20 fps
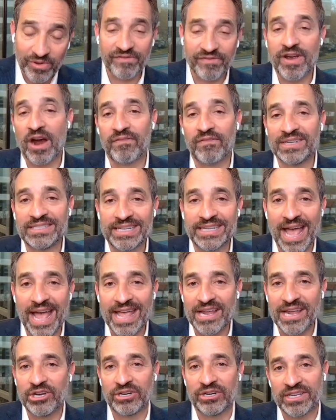we've covered
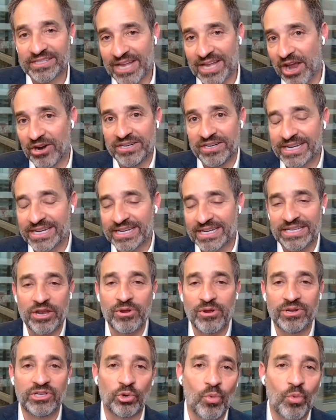today and your desire to
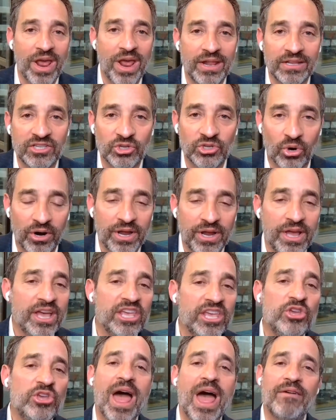continue to win and soar,
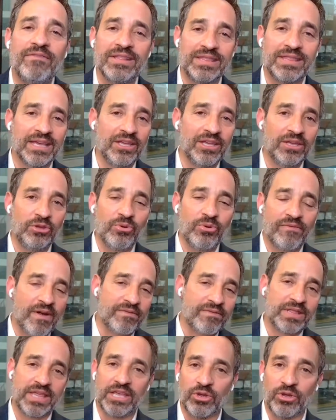you have
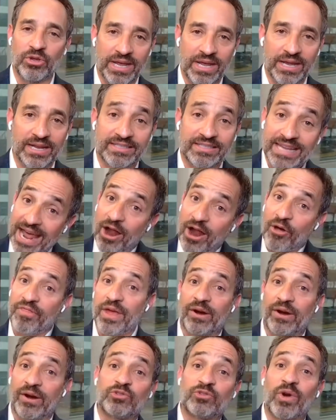everything you need. It's not out
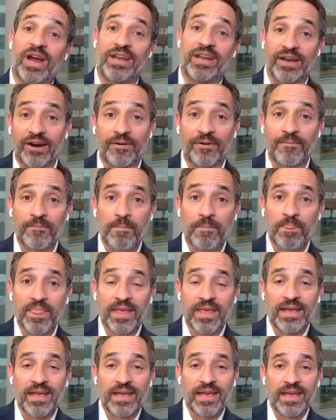there, it's right here.
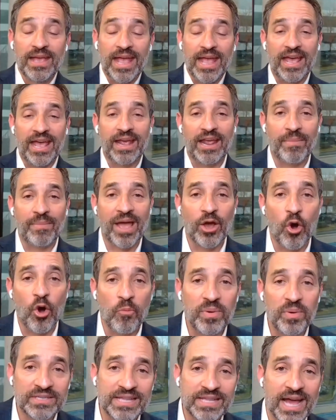And my
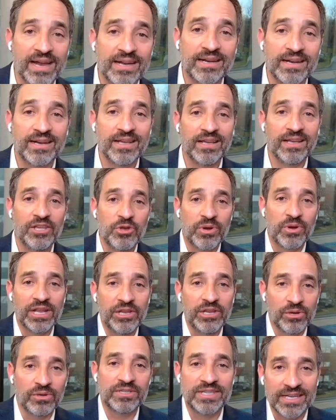hope is that you can
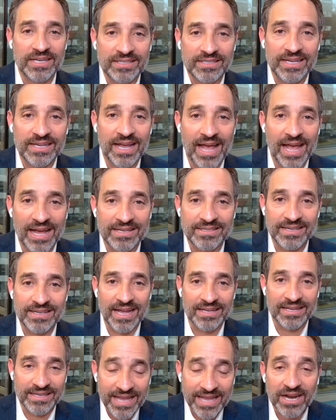use this as
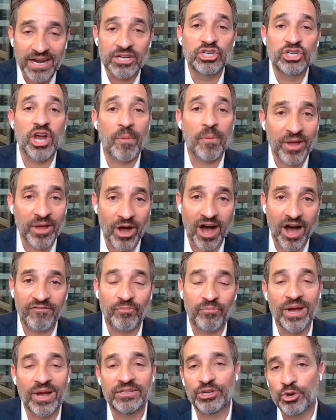again, a jumping off
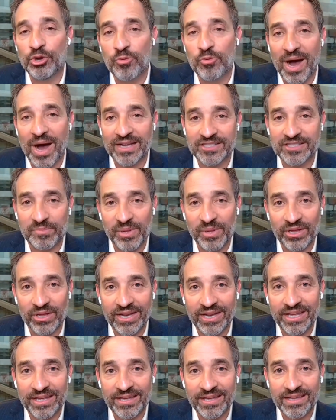point to new
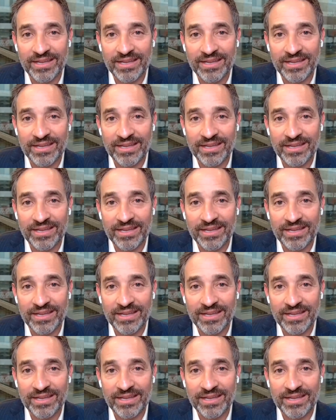possibility.